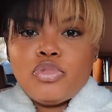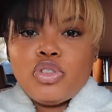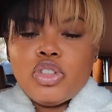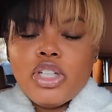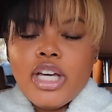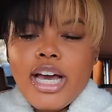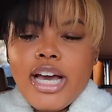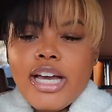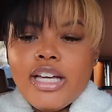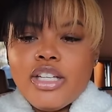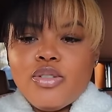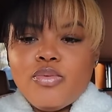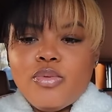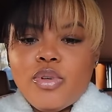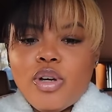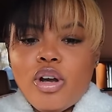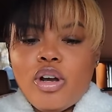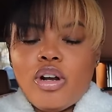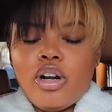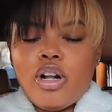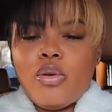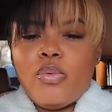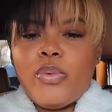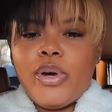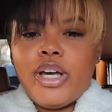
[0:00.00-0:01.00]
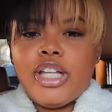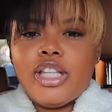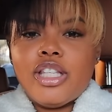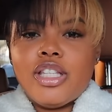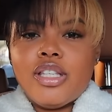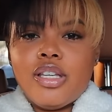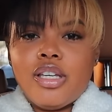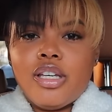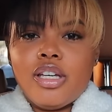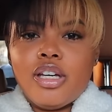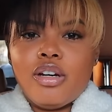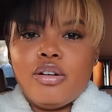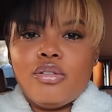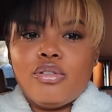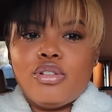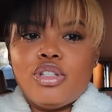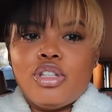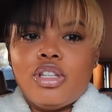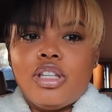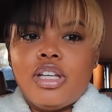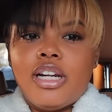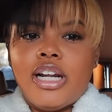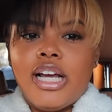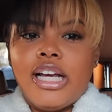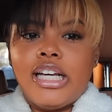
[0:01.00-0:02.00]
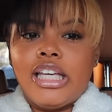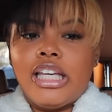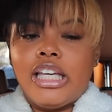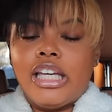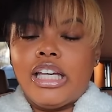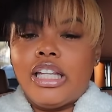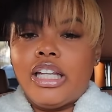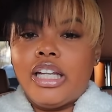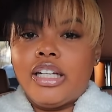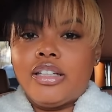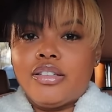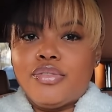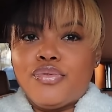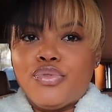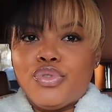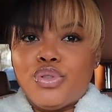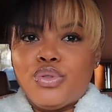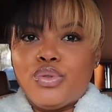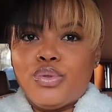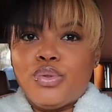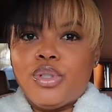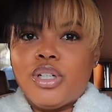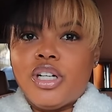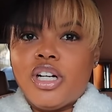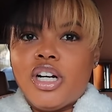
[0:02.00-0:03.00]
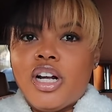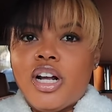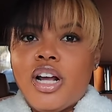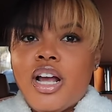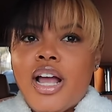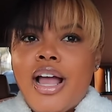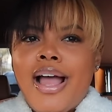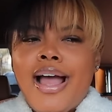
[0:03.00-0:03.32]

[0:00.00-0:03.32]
guys, we are on our way to go to the Nike Collective store.